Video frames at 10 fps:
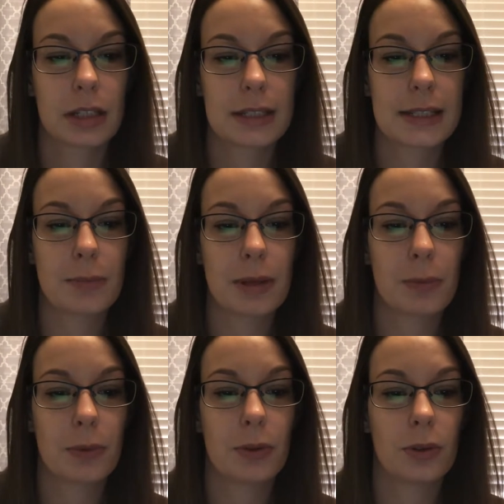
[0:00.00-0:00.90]
Some
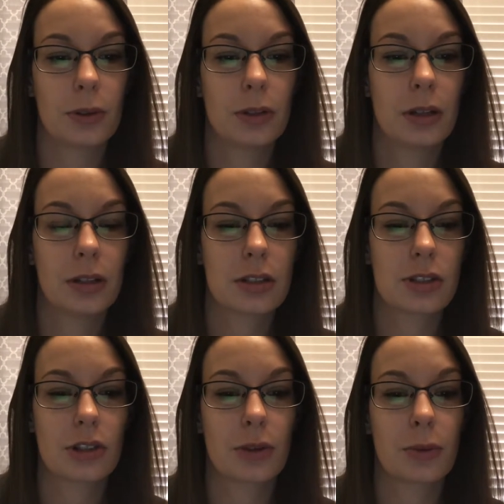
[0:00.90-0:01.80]
people
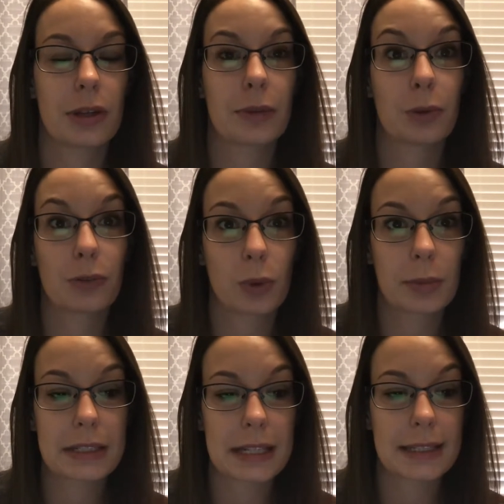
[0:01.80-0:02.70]
struggle with
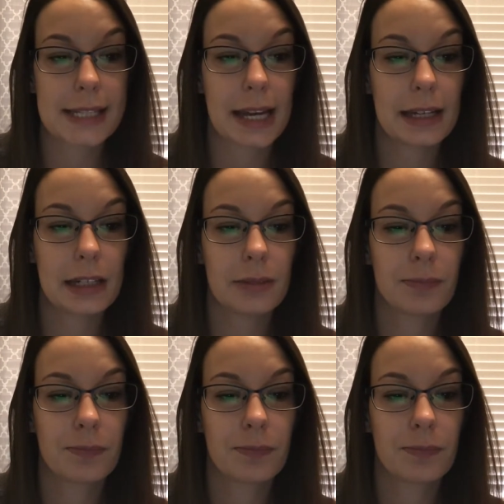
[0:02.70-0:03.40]
performance anxiety.